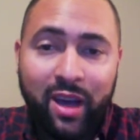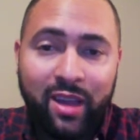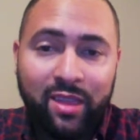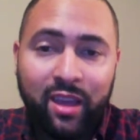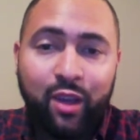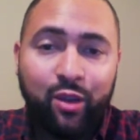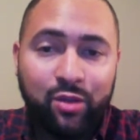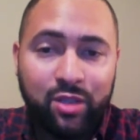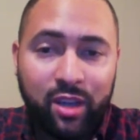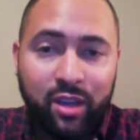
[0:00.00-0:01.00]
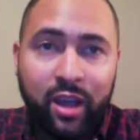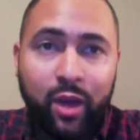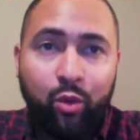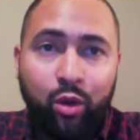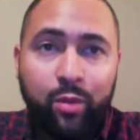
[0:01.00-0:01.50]
I think UCLA
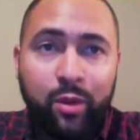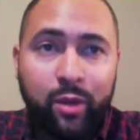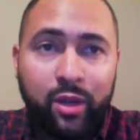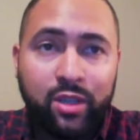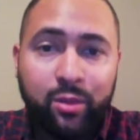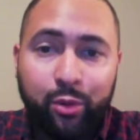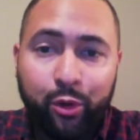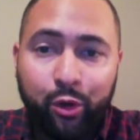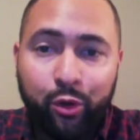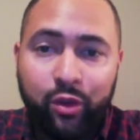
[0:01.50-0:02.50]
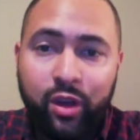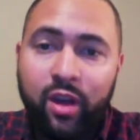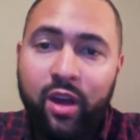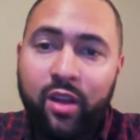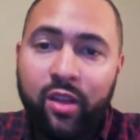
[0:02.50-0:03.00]
will be much improved.
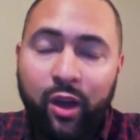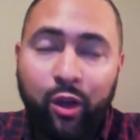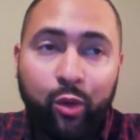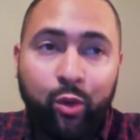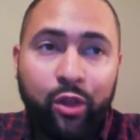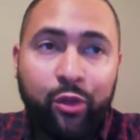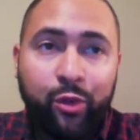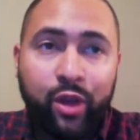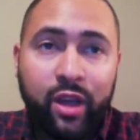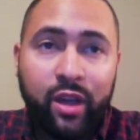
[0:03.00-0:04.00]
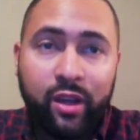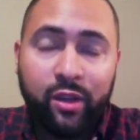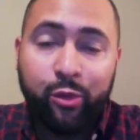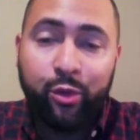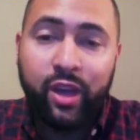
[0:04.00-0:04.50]
They only won three
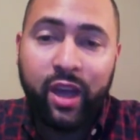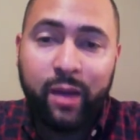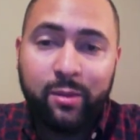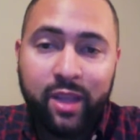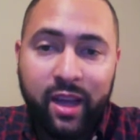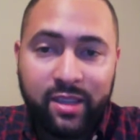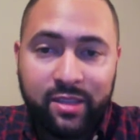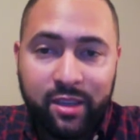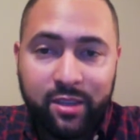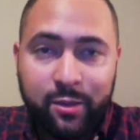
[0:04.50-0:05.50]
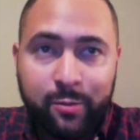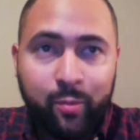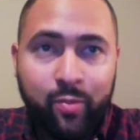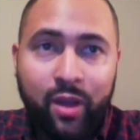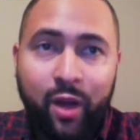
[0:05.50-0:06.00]
games last season.
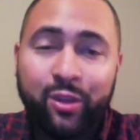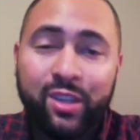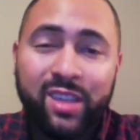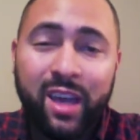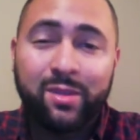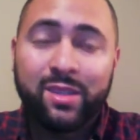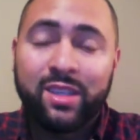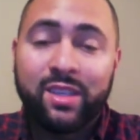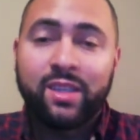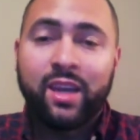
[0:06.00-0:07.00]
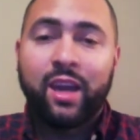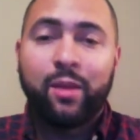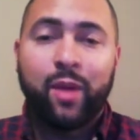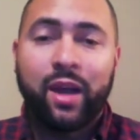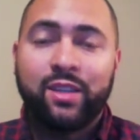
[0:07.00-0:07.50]
However, this game's in Cincinnati,
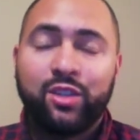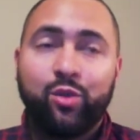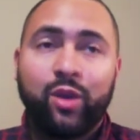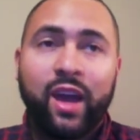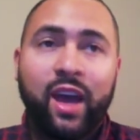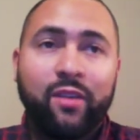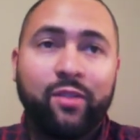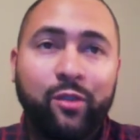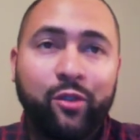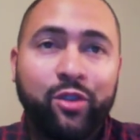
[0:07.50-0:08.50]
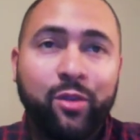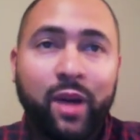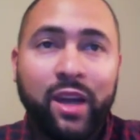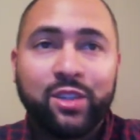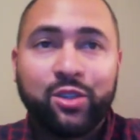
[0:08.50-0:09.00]
-2.5, even if you see
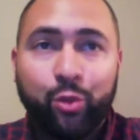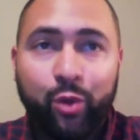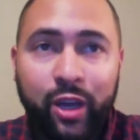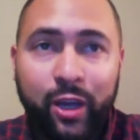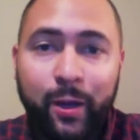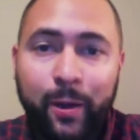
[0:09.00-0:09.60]
-3.